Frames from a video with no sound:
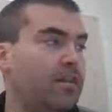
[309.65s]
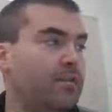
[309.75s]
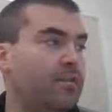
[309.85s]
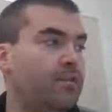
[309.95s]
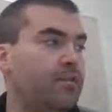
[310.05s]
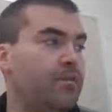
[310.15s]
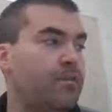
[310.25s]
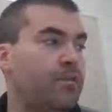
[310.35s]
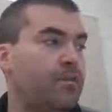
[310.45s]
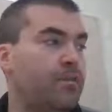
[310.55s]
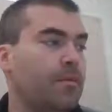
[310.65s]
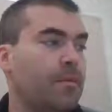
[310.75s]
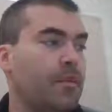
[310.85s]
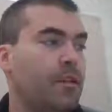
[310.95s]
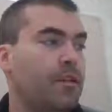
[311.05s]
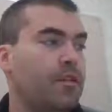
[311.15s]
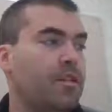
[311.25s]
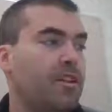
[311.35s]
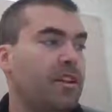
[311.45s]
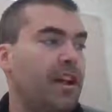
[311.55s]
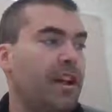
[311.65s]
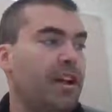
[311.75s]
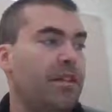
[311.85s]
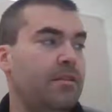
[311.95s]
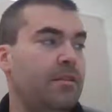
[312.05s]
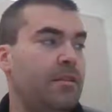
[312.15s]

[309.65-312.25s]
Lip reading: it's called A,